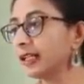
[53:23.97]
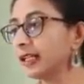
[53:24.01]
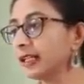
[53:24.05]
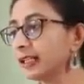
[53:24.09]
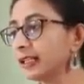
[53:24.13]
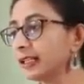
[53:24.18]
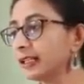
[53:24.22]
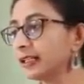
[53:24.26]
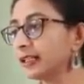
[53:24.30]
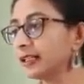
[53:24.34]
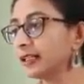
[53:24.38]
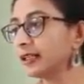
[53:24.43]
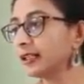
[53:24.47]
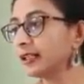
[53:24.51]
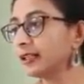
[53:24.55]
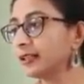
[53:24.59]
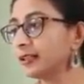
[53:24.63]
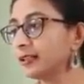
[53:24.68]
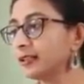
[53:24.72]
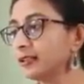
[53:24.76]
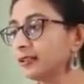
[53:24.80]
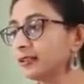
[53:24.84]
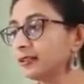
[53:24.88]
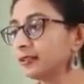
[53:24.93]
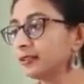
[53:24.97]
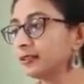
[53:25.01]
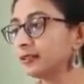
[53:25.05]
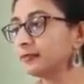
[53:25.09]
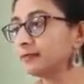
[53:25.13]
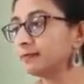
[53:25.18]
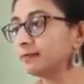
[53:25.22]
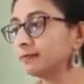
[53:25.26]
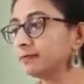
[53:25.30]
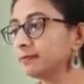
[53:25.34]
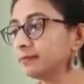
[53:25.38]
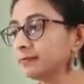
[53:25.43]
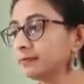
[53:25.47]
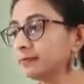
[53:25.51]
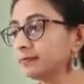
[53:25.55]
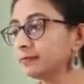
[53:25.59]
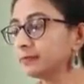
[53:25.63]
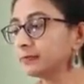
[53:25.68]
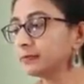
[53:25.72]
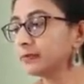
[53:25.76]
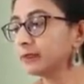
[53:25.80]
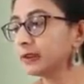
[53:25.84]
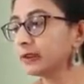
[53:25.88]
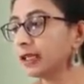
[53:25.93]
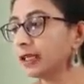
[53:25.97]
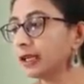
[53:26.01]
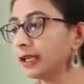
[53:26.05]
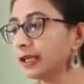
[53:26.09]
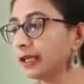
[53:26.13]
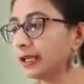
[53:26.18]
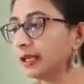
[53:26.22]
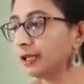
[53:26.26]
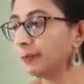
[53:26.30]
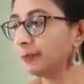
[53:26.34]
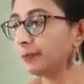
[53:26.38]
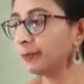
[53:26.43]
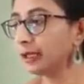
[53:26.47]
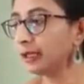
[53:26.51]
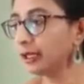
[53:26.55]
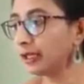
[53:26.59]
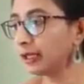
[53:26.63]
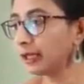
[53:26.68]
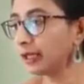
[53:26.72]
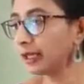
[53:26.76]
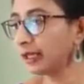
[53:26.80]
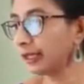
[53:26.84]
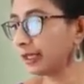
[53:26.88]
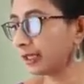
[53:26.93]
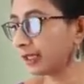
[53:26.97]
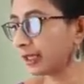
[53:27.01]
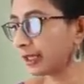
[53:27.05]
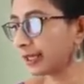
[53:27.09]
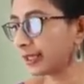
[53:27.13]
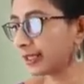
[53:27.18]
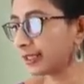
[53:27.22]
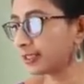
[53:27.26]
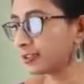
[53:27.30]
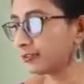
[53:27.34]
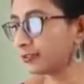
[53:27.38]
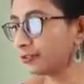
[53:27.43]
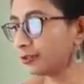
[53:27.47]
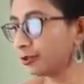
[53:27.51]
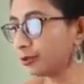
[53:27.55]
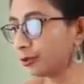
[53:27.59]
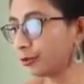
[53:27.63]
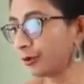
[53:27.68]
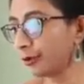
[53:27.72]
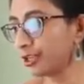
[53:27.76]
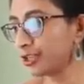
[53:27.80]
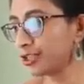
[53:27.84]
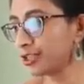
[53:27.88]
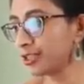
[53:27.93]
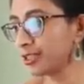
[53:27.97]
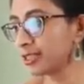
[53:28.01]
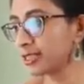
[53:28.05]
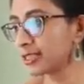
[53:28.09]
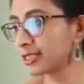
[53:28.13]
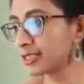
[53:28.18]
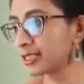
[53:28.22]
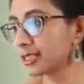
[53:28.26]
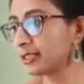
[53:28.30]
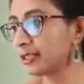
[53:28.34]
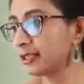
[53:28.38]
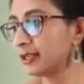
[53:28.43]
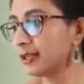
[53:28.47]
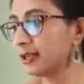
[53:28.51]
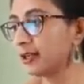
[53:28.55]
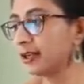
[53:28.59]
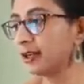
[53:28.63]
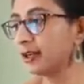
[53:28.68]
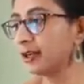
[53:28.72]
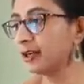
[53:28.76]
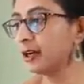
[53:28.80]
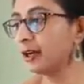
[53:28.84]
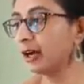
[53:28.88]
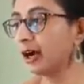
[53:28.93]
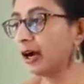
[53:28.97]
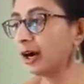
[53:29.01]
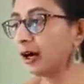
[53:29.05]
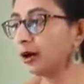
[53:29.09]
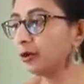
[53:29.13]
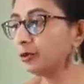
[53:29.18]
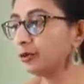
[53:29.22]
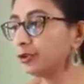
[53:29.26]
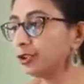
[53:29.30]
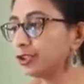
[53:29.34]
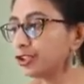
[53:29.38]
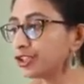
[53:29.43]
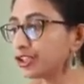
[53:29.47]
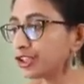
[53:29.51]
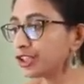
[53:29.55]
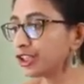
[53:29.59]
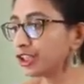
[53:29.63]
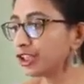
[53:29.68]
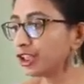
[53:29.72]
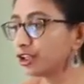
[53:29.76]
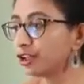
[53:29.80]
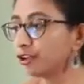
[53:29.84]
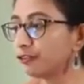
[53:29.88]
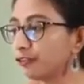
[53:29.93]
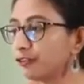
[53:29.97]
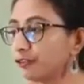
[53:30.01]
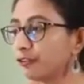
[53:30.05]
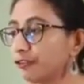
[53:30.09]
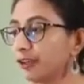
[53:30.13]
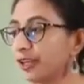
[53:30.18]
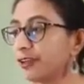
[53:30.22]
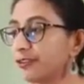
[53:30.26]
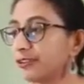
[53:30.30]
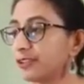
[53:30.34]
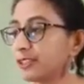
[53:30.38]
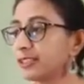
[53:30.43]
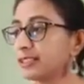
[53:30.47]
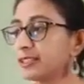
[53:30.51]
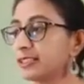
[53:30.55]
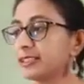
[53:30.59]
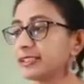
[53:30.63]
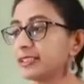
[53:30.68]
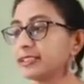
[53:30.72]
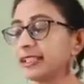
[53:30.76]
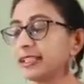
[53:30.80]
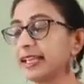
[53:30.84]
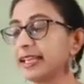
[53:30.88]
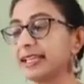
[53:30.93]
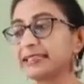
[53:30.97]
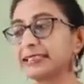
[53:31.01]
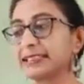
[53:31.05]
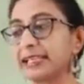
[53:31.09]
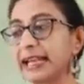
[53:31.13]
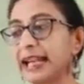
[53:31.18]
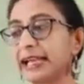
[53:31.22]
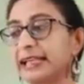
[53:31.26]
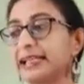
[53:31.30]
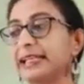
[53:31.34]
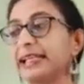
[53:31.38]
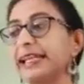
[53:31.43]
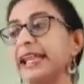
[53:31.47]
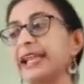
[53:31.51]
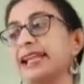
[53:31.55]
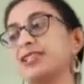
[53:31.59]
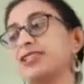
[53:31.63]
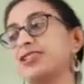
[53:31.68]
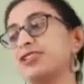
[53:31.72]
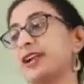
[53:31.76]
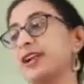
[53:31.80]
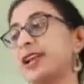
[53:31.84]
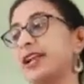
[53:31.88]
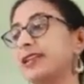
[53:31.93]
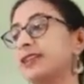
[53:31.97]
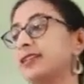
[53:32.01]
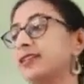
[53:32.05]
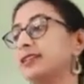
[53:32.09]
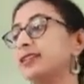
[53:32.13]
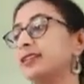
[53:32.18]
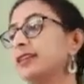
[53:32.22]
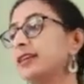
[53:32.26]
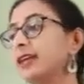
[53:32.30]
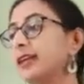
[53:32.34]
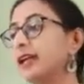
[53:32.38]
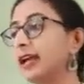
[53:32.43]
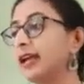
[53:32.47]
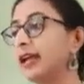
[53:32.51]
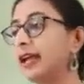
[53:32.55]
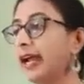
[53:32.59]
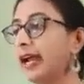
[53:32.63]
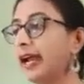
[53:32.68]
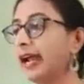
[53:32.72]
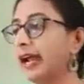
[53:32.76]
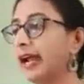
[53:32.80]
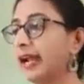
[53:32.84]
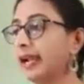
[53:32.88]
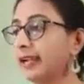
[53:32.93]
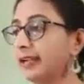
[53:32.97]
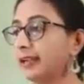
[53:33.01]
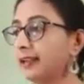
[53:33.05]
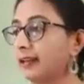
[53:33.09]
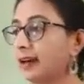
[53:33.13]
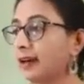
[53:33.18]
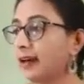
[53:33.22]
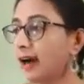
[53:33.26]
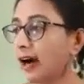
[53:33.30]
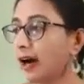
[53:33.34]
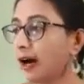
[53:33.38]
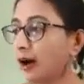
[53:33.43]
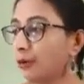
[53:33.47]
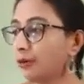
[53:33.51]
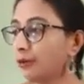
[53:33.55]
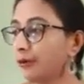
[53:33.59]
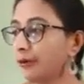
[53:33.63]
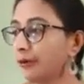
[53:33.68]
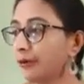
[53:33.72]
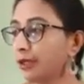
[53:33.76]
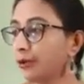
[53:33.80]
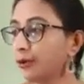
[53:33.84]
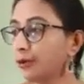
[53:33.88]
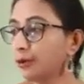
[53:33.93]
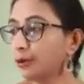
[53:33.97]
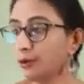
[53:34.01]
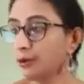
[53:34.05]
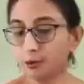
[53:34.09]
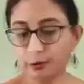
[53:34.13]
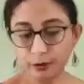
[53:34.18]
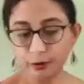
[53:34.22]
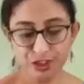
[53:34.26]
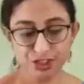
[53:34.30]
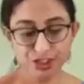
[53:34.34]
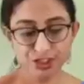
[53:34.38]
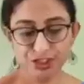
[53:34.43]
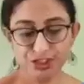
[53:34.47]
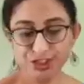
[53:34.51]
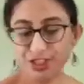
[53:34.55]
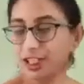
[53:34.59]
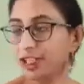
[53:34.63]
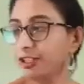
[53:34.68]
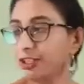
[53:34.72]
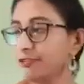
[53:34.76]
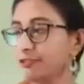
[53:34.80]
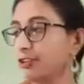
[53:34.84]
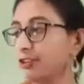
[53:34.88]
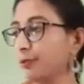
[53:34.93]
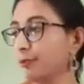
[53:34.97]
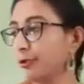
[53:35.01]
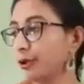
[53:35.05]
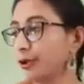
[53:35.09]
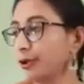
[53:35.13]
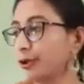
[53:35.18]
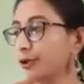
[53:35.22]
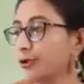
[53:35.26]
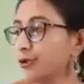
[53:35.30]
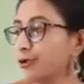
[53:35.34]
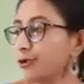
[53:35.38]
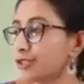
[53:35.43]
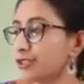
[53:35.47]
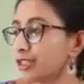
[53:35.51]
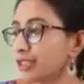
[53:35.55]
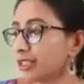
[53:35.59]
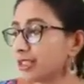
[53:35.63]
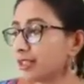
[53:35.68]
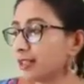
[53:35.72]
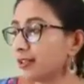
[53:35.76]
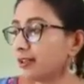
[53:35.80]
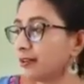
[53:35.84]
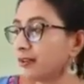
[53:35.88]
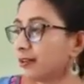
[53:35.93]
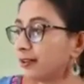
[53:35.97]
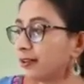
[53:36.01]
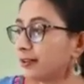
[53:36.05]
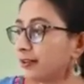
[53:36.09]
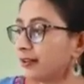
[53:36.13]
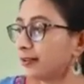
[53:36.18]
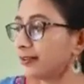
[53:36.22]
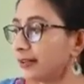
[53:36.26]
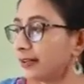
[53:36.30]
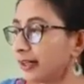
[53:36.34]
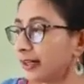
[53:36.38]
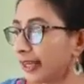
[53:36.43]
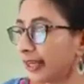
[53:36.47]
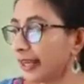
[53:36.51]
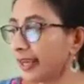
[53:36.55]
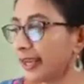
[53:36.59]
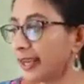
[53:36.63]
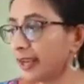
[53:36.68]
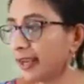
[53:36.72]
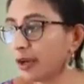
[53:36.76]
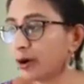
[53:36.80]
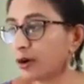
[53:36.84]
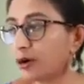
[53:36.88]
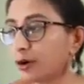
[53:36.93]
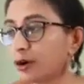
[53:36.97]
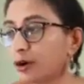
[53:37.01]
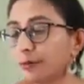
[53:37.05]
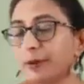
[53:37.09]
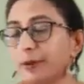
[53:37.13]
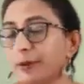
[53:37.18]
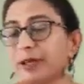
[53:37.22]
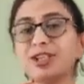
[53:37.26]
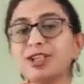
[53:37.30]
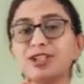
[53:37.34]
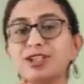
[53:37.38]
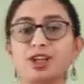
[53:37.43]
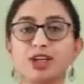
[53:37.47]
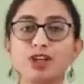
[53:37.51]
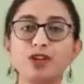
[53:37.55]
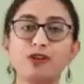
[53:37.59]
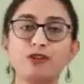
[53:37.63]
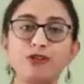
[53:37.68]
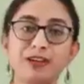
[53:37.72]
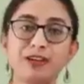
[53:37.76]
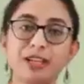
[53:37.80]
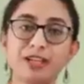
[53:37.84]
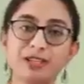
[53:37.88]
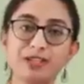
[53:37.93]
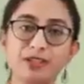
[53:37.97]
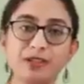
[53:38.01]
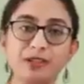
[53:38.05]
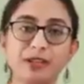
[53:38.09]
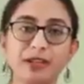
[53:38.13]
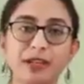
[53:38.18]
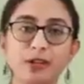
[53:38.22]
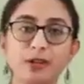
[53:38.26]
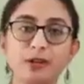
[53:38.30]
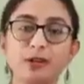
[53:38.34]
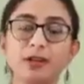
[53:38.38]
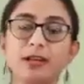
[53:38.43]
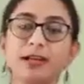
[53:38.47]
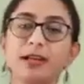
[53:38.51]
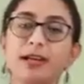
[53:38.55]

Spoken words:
Then Kalpana Nayak has few questions. How the gene of interest is exactly extracted, and how we know which gene will produce A or B chain of insulin and all.